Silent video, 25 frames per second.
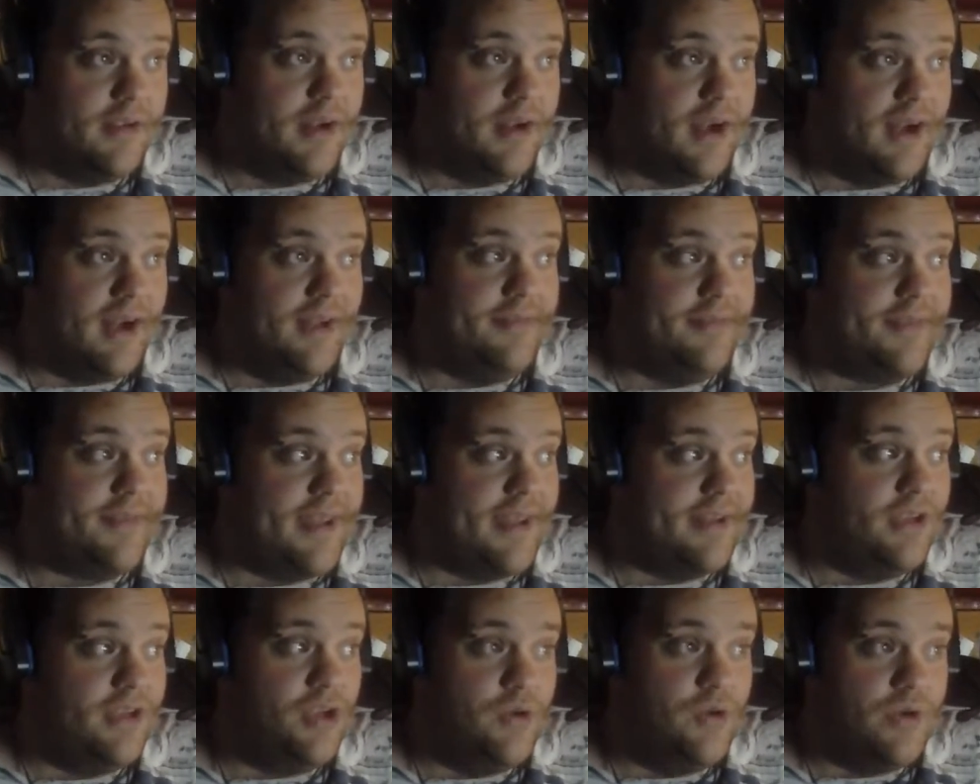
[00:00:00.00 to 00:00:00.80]

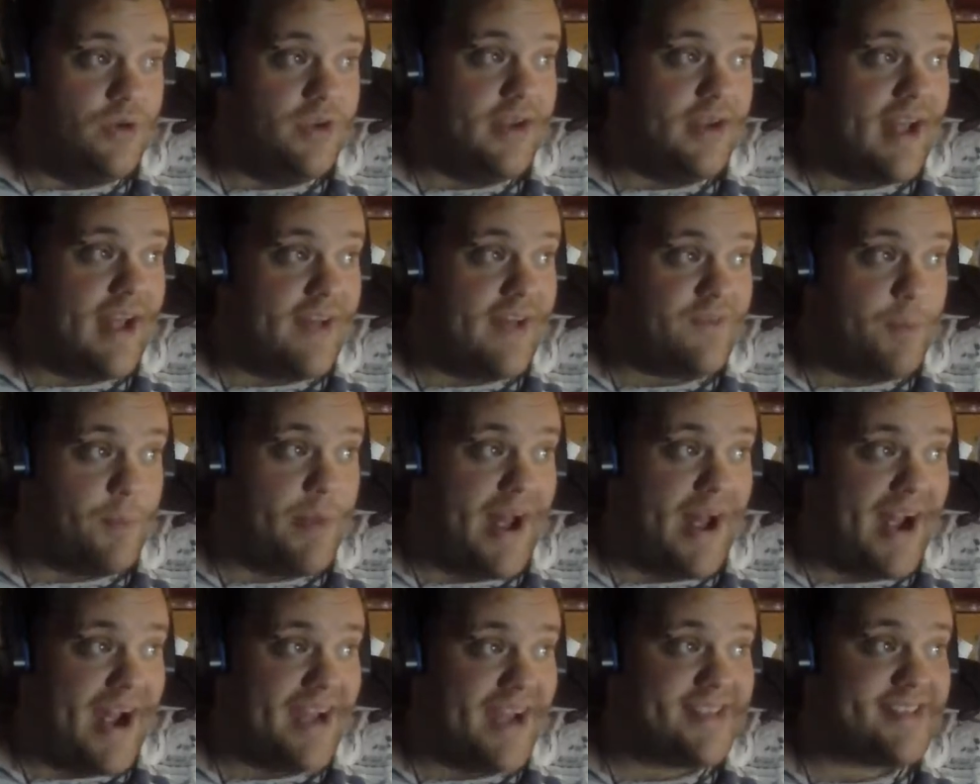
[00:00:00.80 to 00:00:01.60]
That you could have a
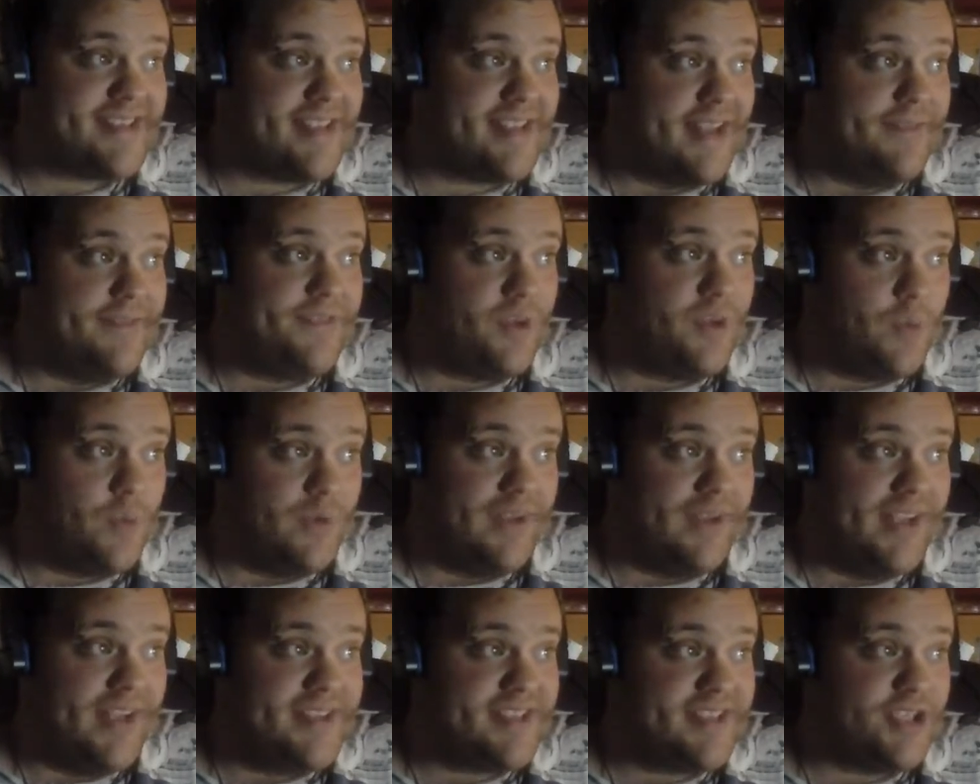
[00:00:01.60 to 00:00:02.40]
past life that
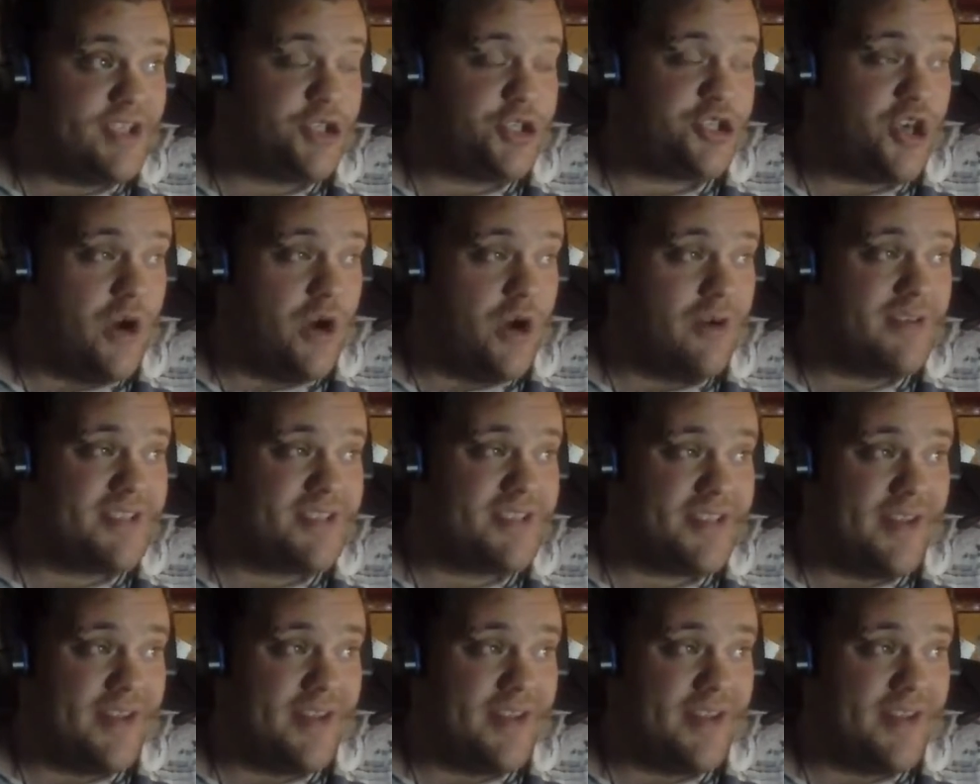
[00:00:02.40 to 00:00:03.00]
relates to sharks,